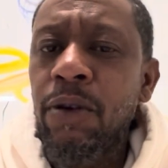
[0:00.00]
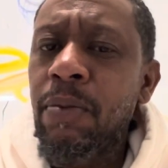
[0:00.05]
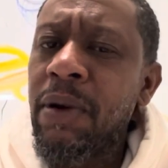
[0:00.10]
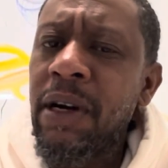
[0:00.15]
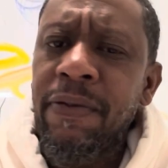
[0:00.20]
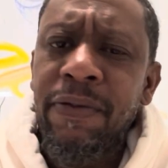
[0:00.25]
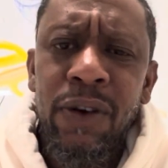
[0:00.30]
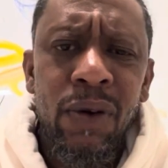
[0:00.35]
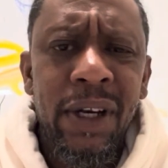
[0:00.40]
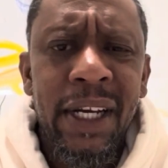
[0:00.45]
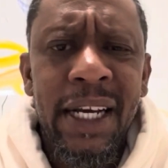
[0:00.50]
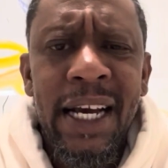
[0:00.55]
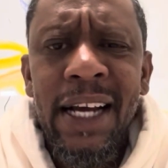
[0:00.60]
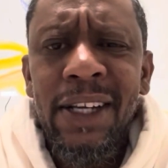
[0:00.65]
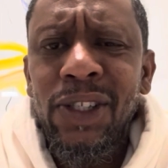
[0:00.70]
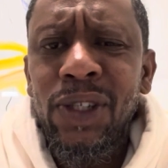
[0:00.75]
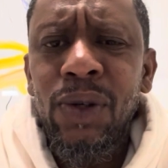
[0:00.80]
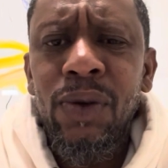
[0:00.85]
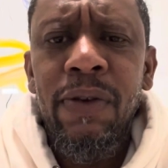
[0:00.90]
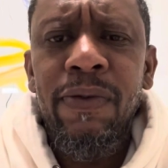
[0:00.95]
But if you only
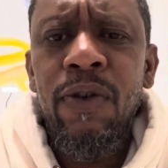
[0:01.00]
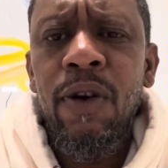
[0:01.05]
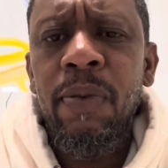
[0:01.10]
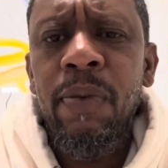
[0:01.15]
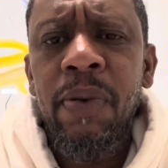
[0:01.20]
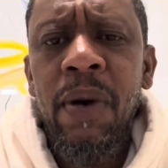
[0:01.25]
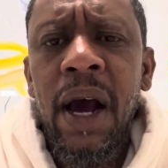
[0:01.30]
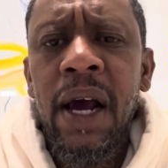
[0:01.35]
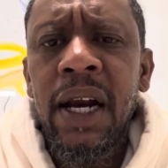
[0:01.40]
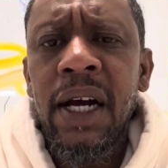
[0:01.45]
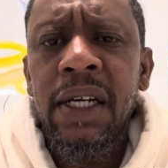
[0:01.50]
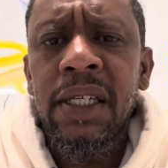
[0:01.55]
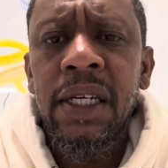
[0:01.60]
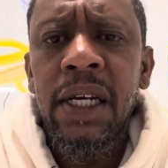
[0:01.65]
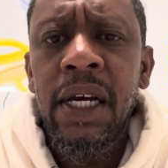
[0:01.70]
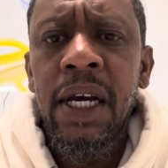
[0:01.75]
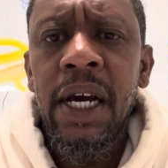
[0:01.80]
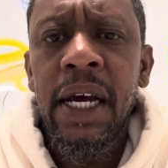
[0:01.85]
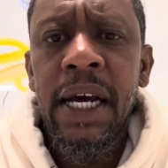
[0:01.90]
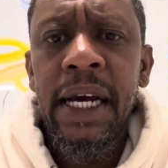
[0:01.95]
got 2 to 4 products
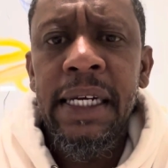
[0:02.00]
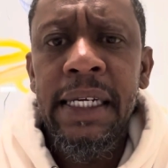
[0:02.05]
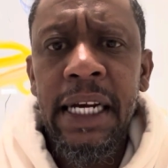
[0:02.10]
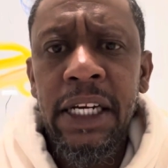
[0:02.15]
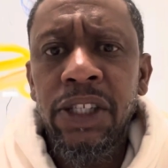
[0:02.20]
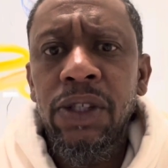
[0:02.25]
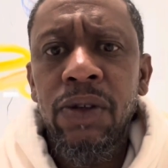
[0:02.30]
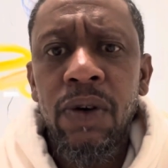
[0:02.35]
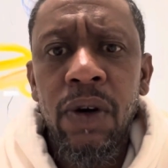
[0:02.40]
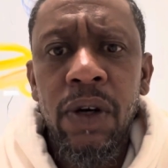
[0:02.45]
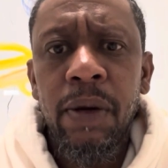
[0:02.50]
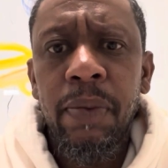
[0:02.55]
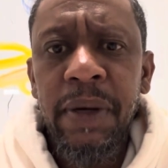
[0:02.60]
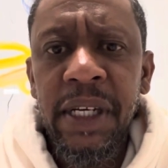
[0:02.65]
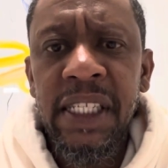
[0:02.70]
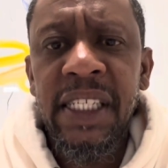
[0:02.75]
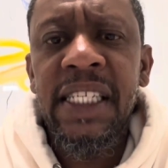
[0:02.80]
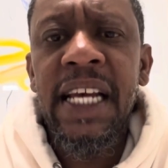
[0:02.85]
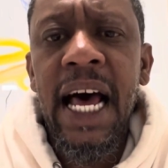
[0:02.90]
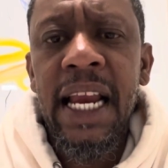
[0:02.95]
that you're going to be
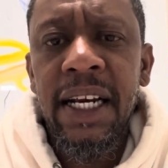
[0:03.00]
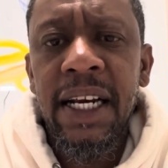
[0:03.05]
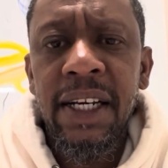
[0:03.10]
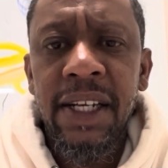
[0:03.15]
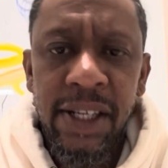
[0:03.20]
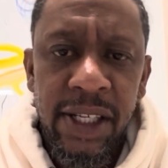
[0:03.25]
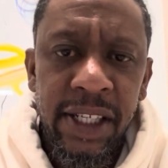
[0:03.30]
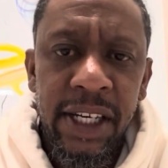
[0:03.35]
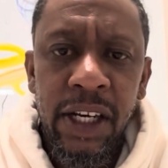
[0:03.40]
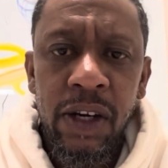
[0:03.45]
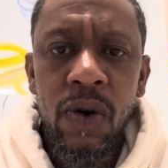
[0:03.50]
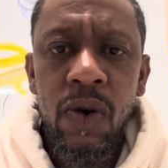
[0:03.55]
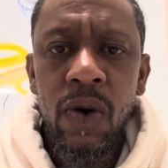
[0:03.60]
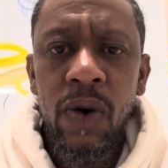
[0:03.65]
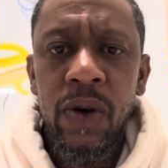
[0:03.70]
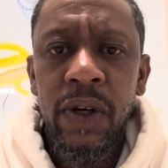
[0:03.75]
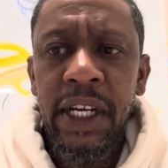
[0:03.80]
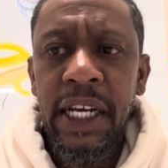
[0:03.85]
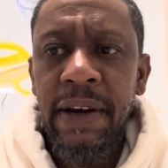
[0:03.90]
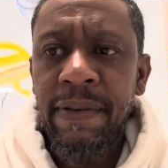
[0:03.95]
solid and stick
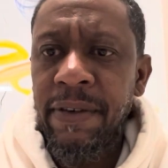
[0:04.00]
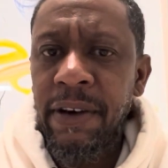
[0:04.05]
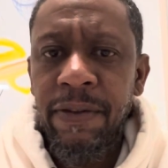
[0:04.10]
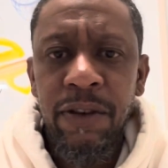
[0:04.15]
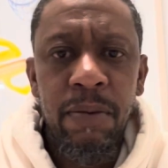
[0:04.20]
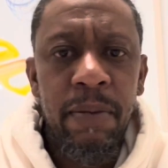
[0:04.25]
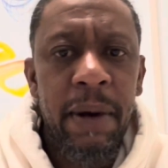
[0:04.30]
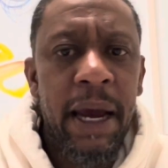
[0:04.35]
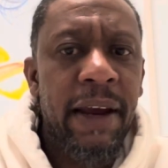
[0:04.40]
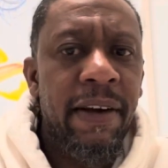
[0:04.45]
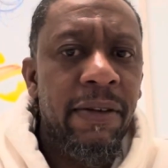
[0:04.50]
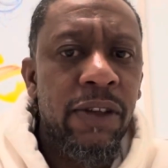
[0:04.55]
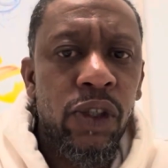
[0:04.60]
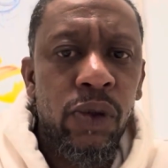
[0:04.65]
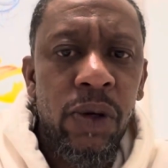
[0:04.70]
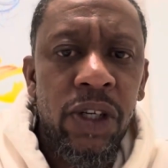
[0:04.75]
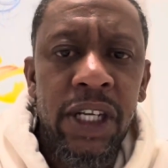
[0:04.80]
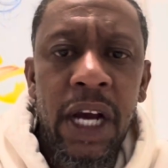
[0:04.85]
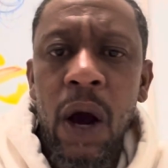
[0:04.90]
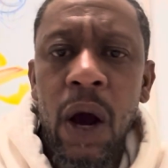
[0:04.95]
on, even if you might
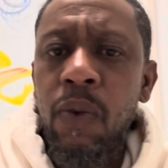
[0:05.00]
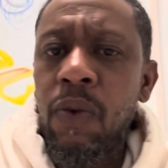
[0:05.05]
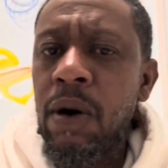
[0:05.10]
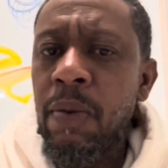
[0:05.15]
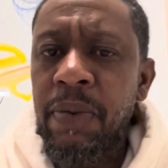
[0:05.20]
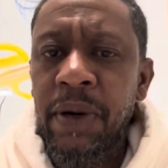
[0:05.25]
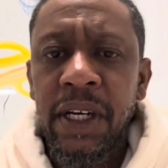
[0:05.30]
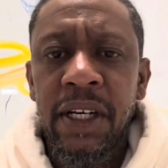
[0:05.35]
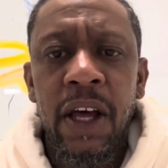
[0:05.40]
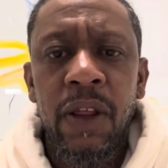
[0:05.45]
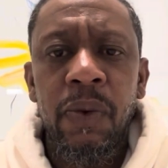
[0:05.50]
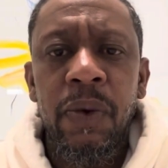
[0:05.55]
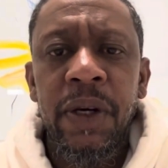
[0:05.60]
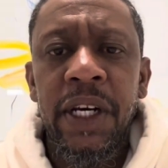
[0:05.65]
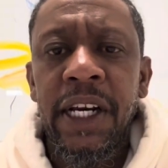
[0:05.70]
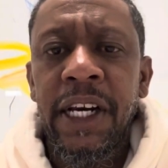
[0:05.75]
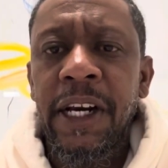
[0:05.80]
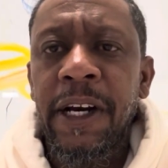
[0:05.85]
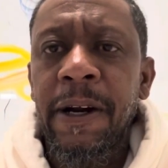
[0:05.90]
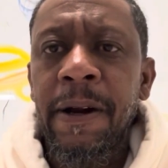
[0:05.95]
switch out one, put another one
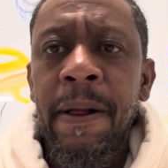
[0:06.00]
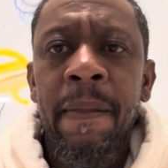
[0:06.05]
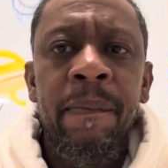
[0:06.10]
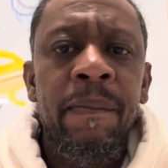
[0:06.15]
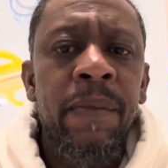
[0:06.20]
in there,